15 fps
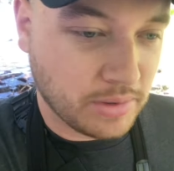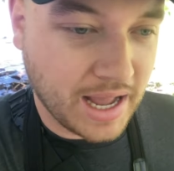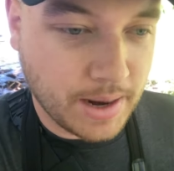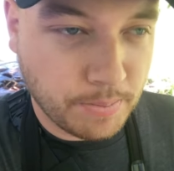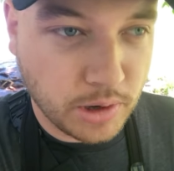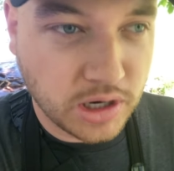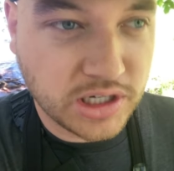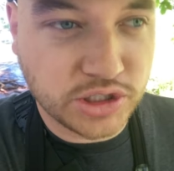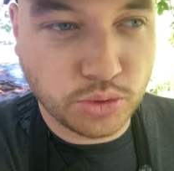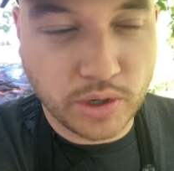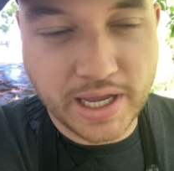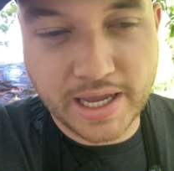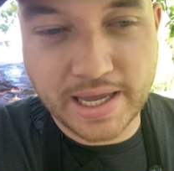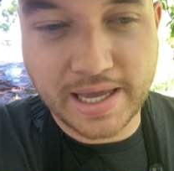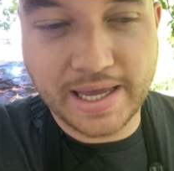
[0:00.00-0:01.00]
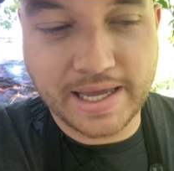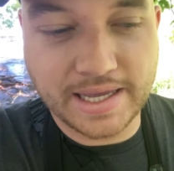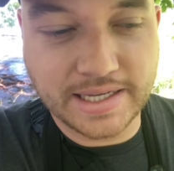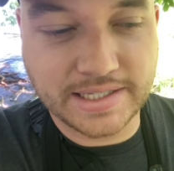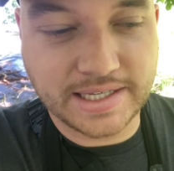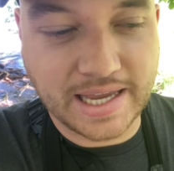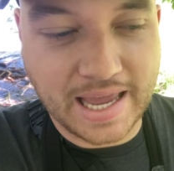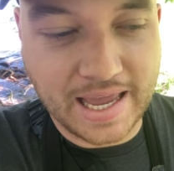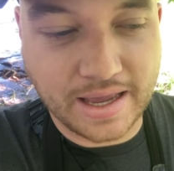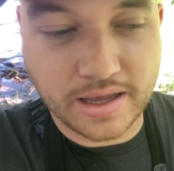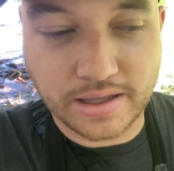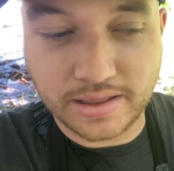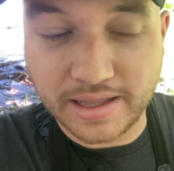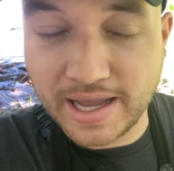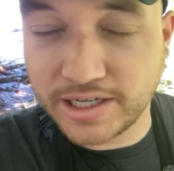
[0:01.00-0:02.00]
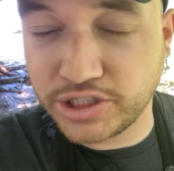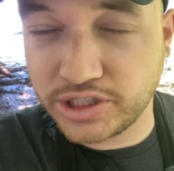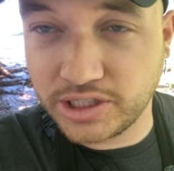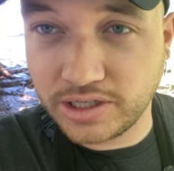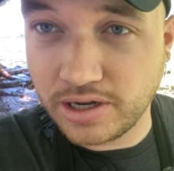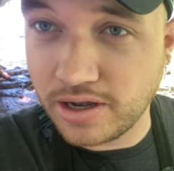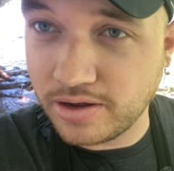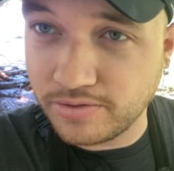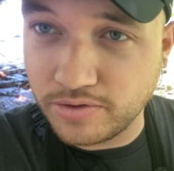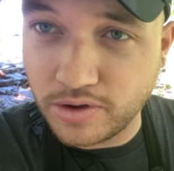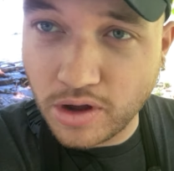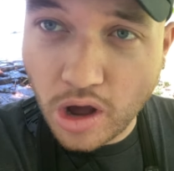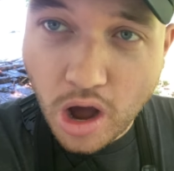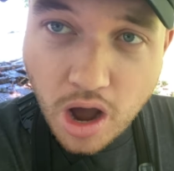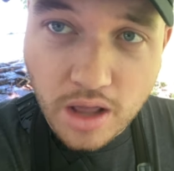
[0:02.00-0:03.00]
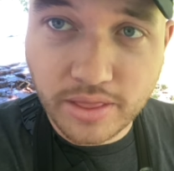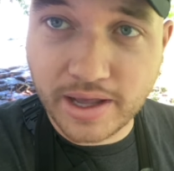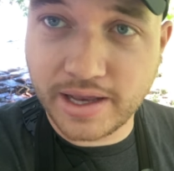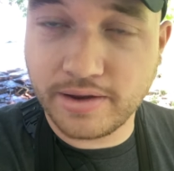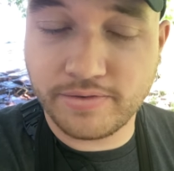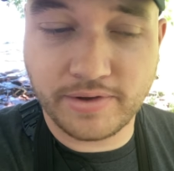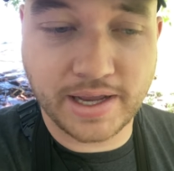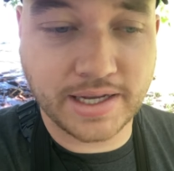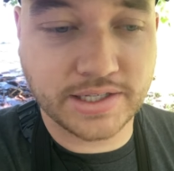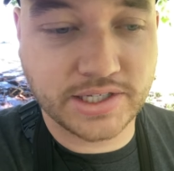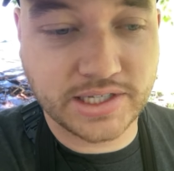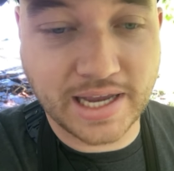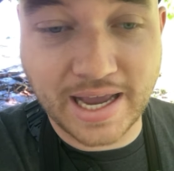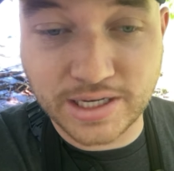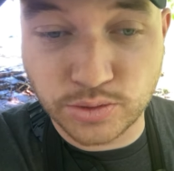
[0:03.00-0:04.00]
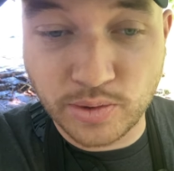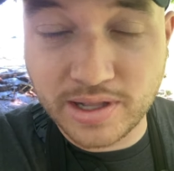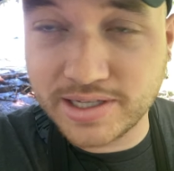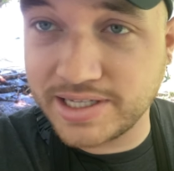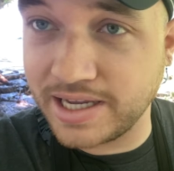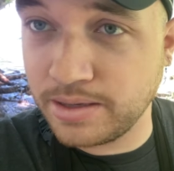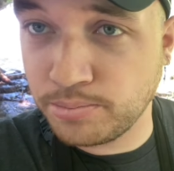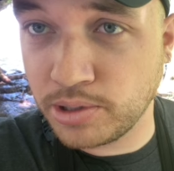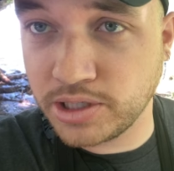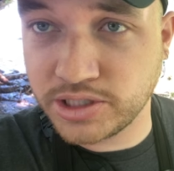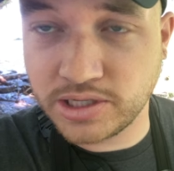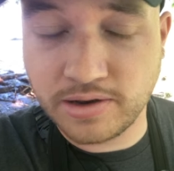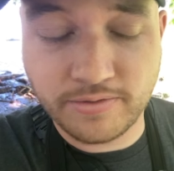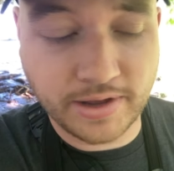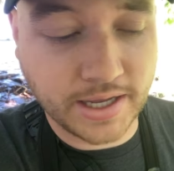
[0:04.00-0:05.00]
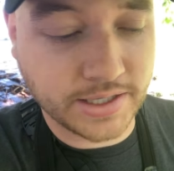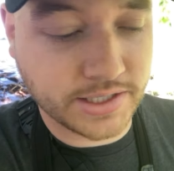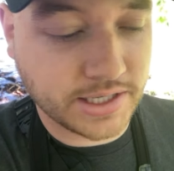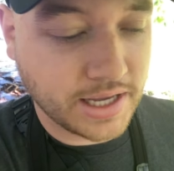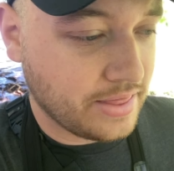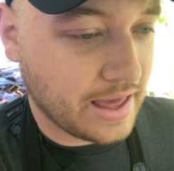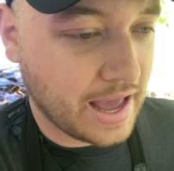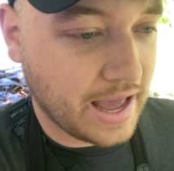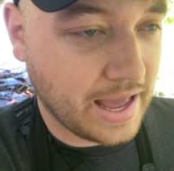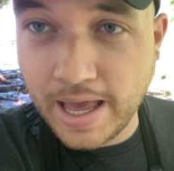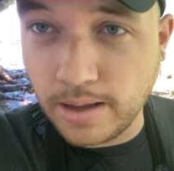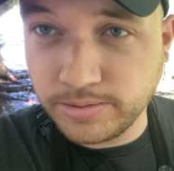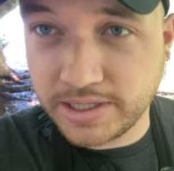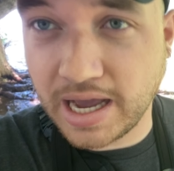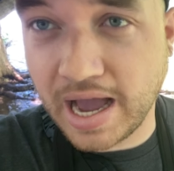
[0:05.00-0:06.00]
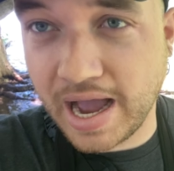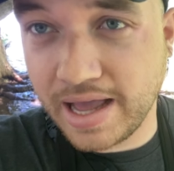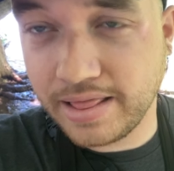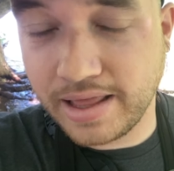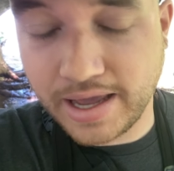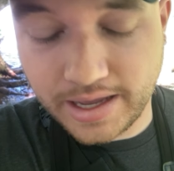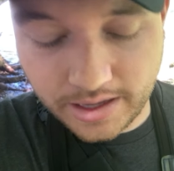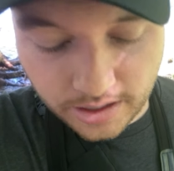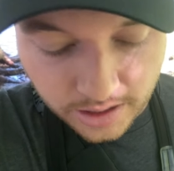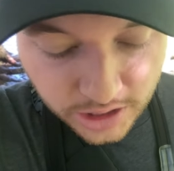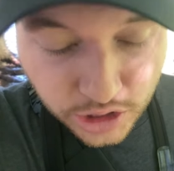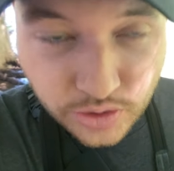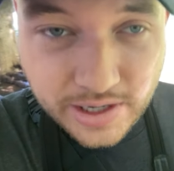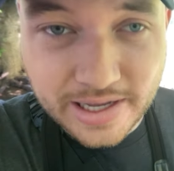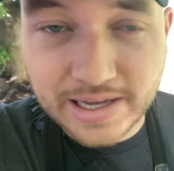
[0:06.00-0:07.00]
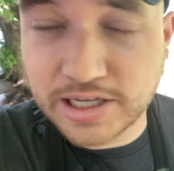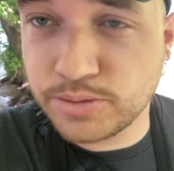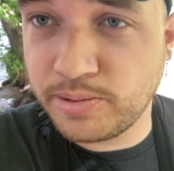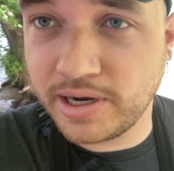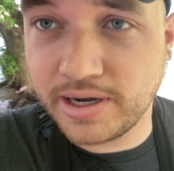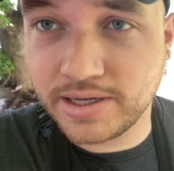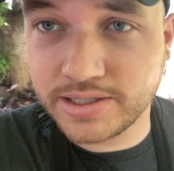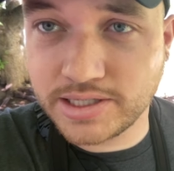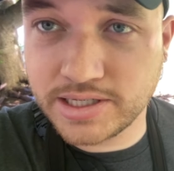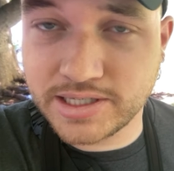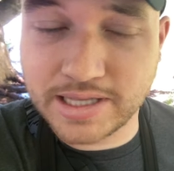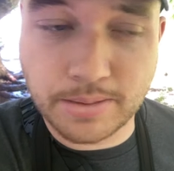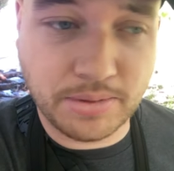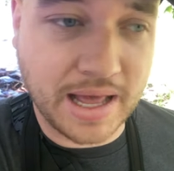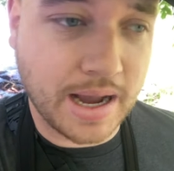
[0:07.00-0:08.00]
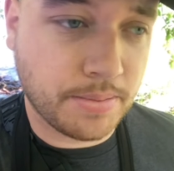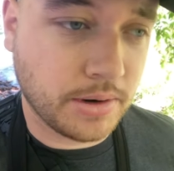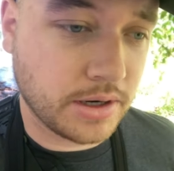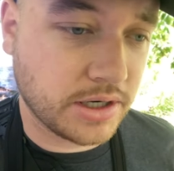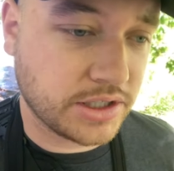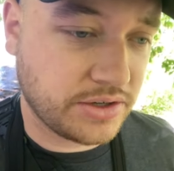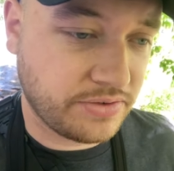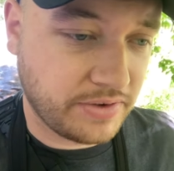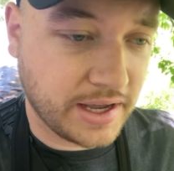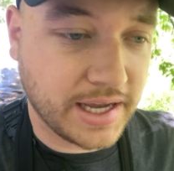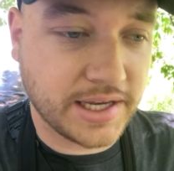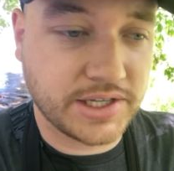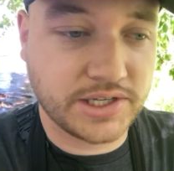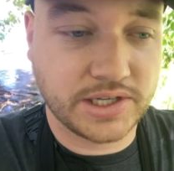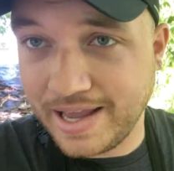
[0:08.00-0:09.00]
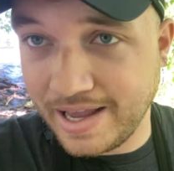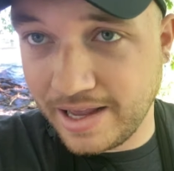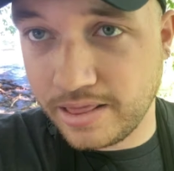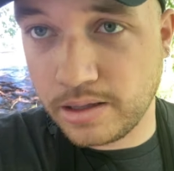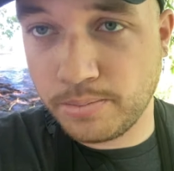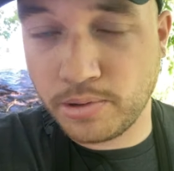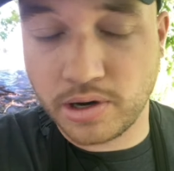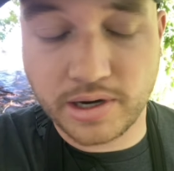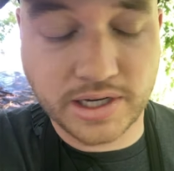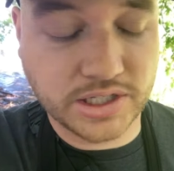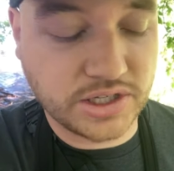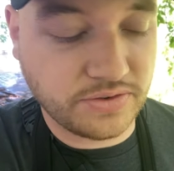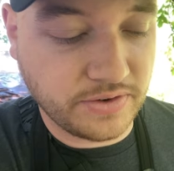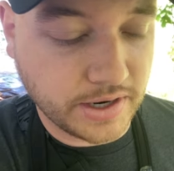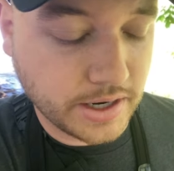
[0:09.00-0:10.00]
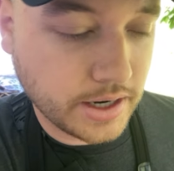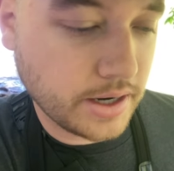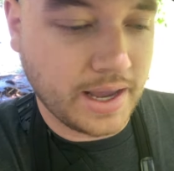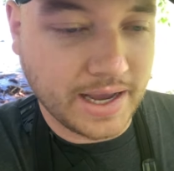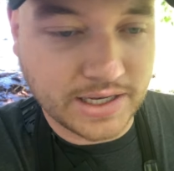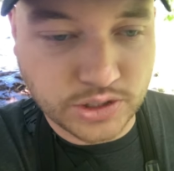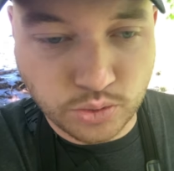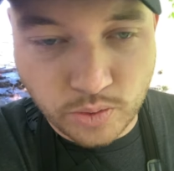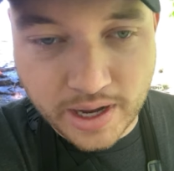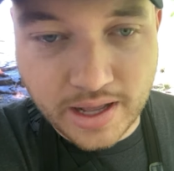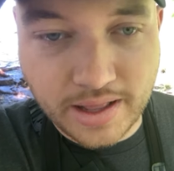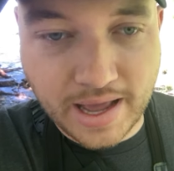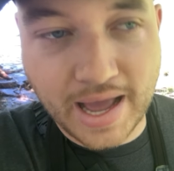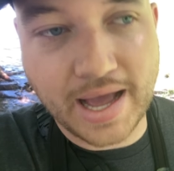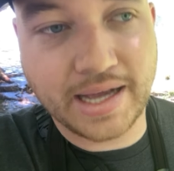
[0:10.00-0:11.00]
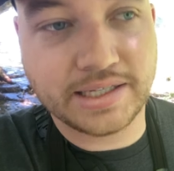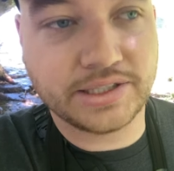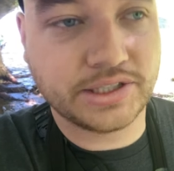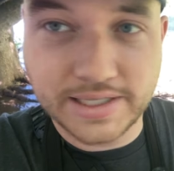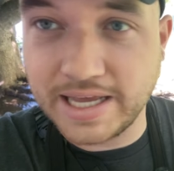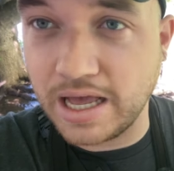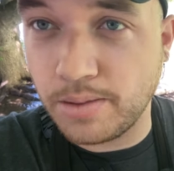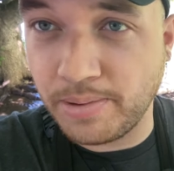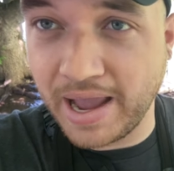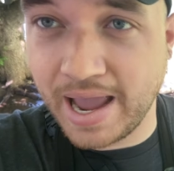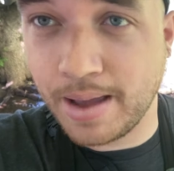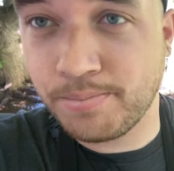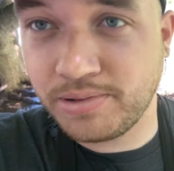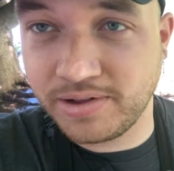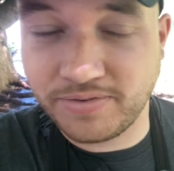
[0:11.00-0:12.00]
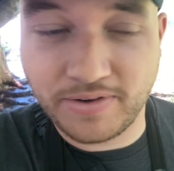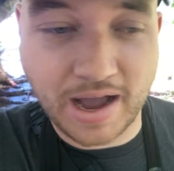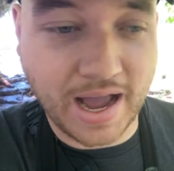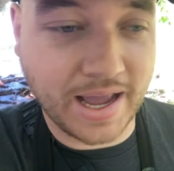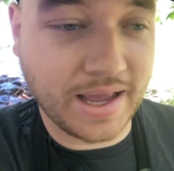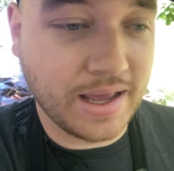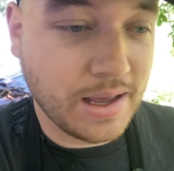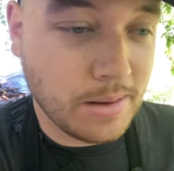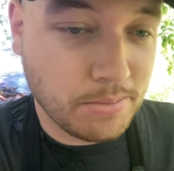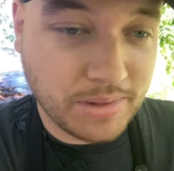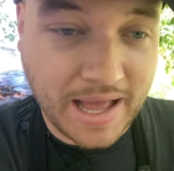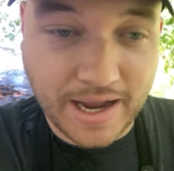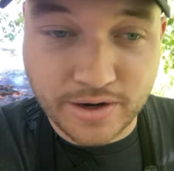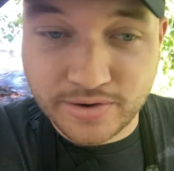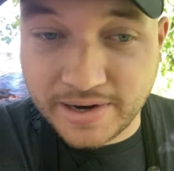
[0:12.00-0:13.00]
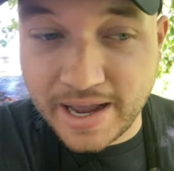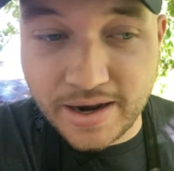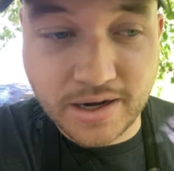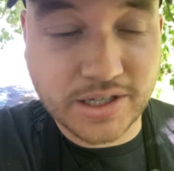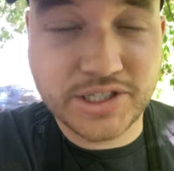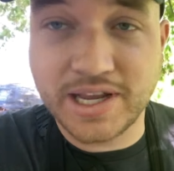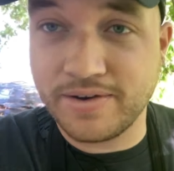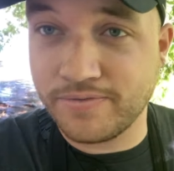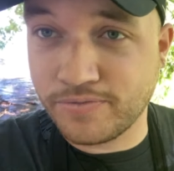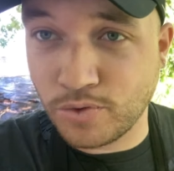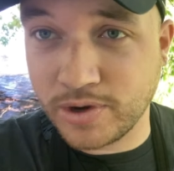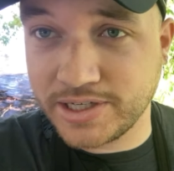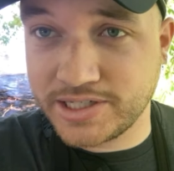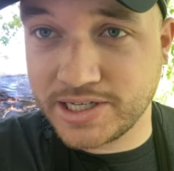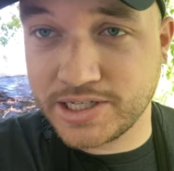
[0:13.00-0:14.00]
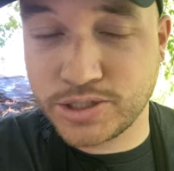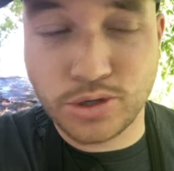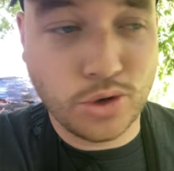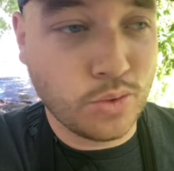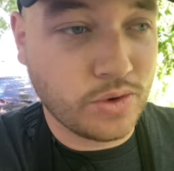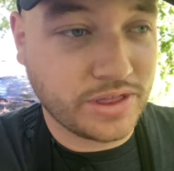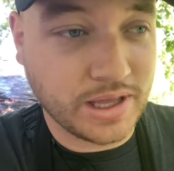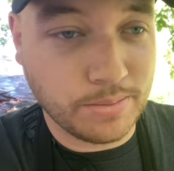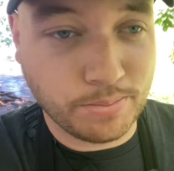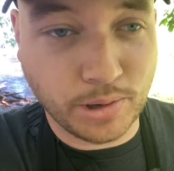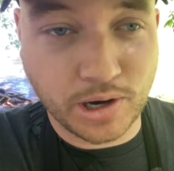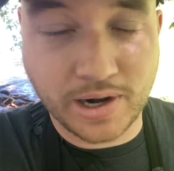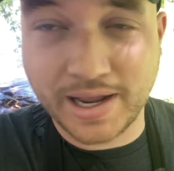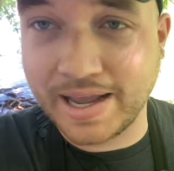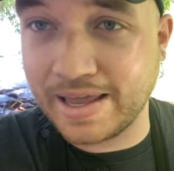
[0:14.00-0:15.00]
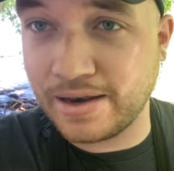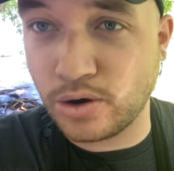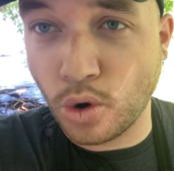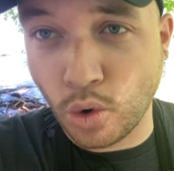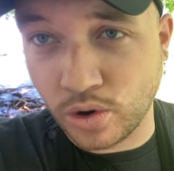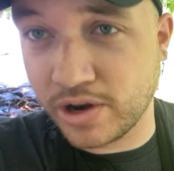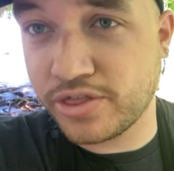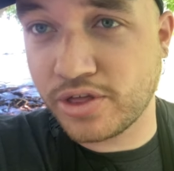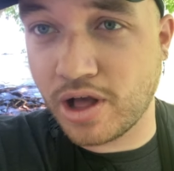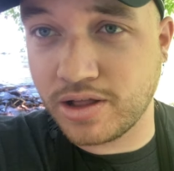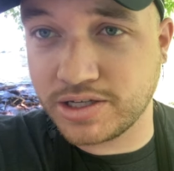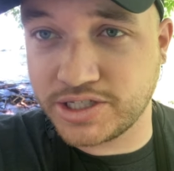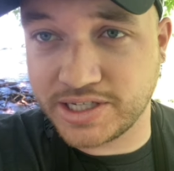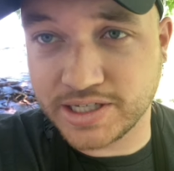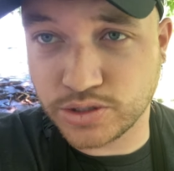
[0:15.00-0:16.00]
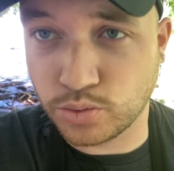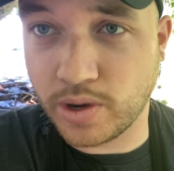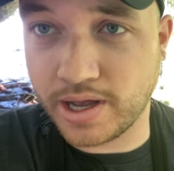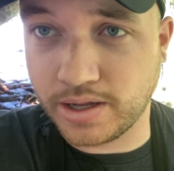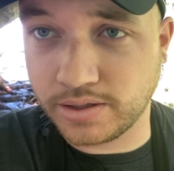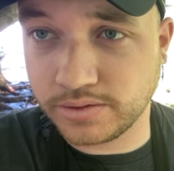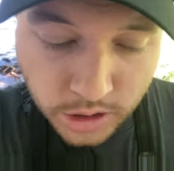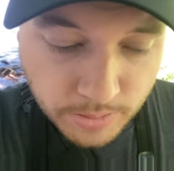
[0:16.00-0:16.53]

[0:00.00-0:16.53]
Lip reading: Blackbirders Week is a collection of online events as well as in-person events that help to highlight unique experiences that blackbirders face in the birding sphere, as well as to help amplify Black creators and voices within birding and ornithology as well.